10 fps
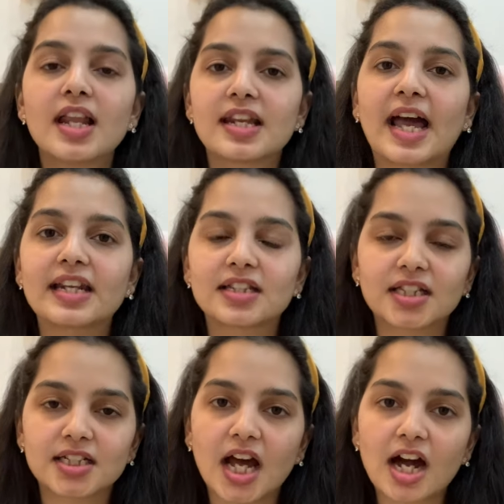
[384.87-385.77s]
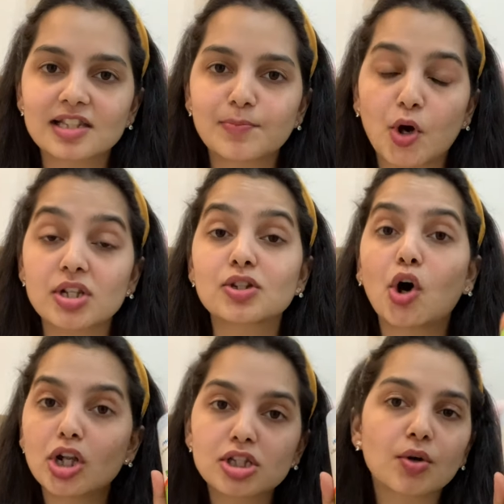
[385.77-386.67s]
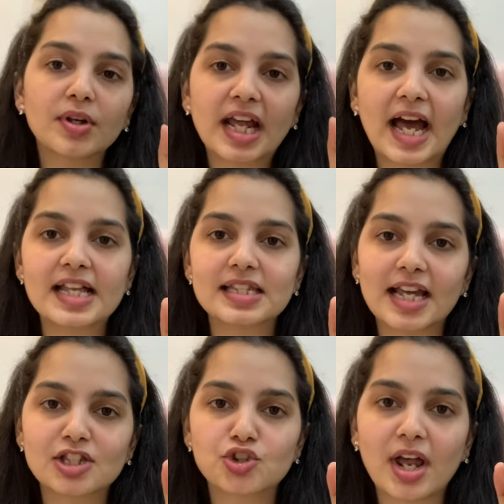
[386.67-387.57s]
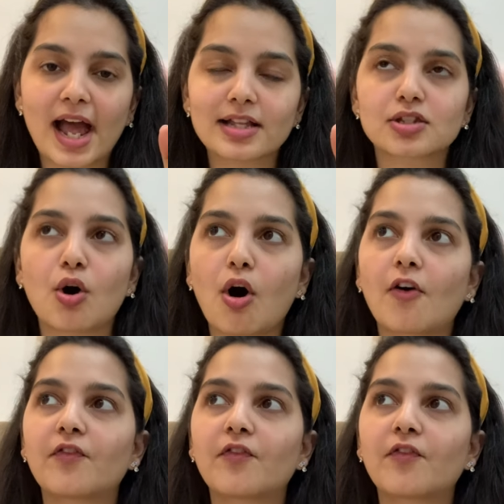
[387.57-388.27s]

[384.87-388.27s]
lighten the dark spots also it has extracts of